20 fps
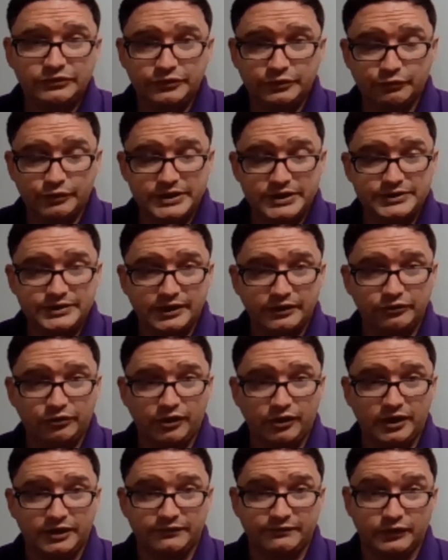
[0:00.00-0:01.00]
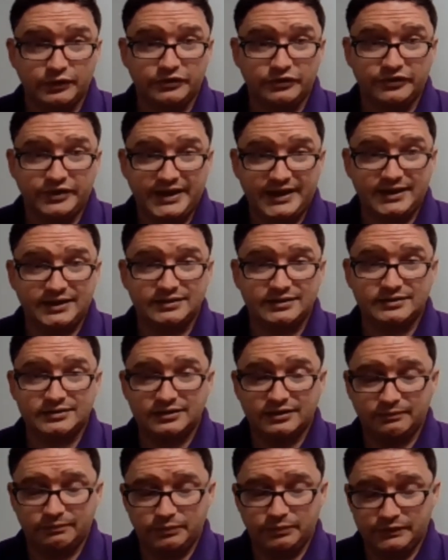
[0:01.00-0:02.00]
to read those slides firsthand
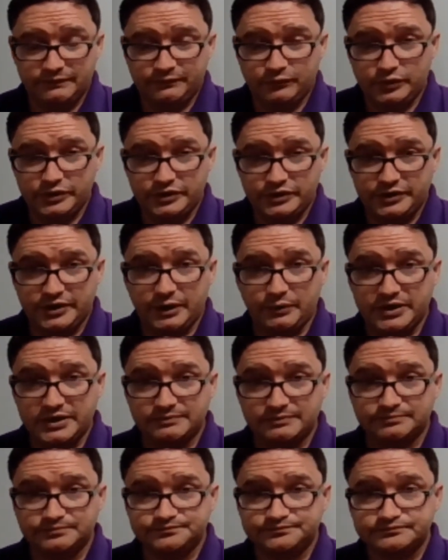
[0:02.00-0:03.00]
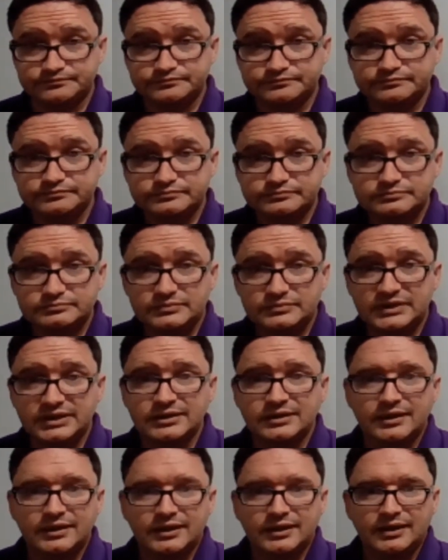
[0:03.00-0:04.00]
before you go in.
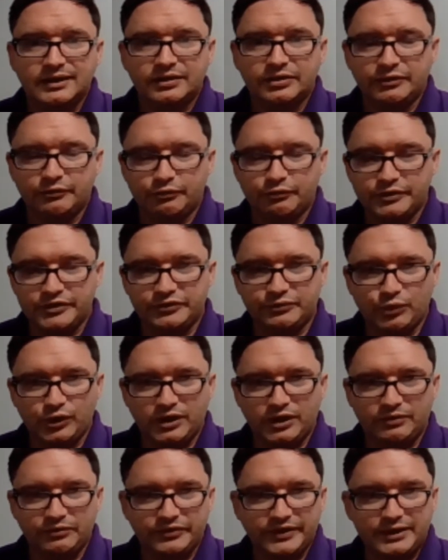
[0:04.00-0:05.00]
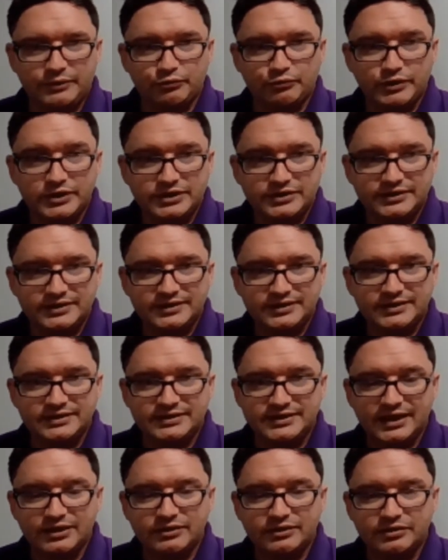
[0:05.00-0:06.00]
The reason why I'm saying
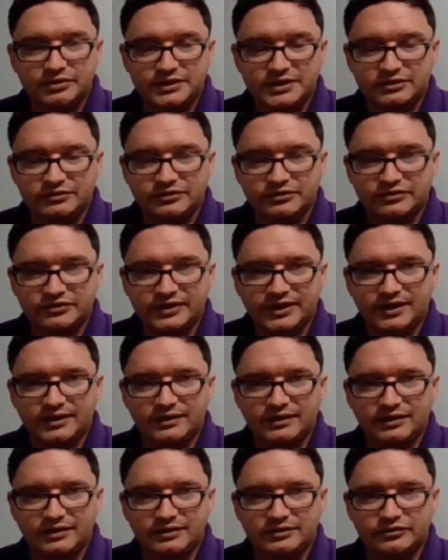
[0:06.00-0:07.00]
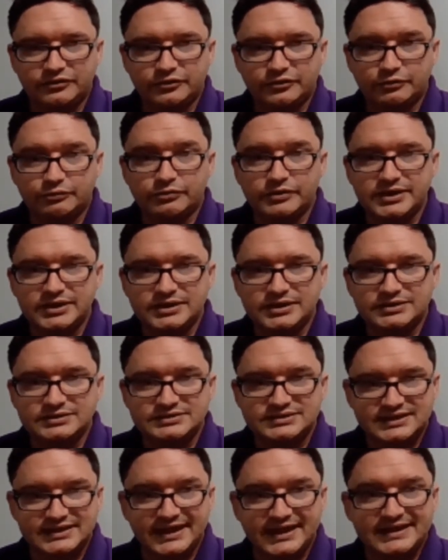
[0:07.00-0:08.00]
reading, the other thing to say is to read
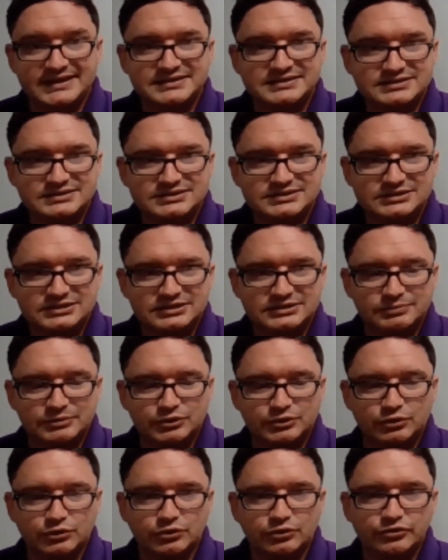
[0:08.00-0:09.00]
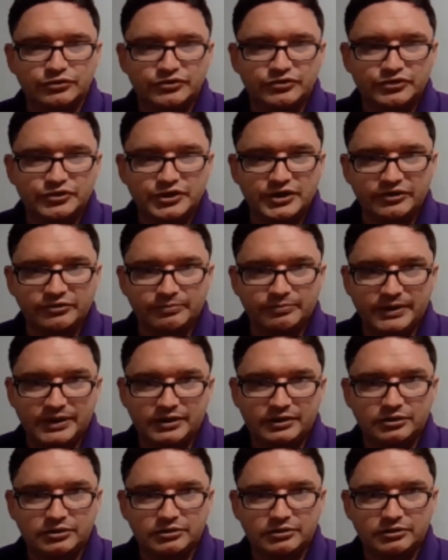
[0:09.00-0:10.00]
is the cases, is because you can
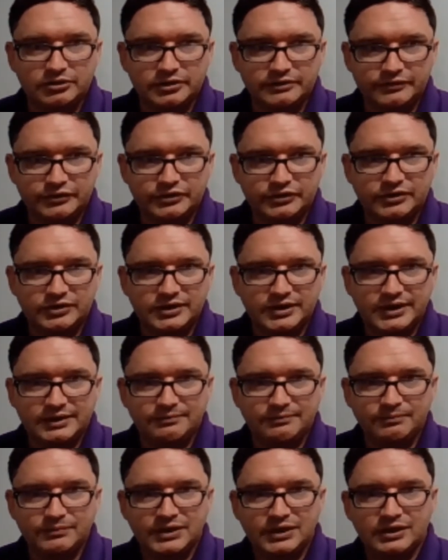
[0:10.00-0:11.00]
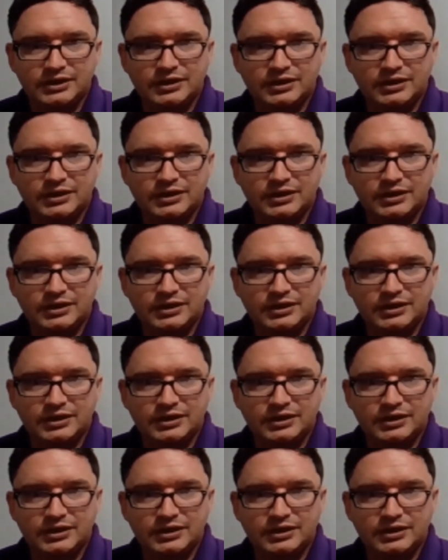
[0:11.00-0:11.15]
spend a lot of time.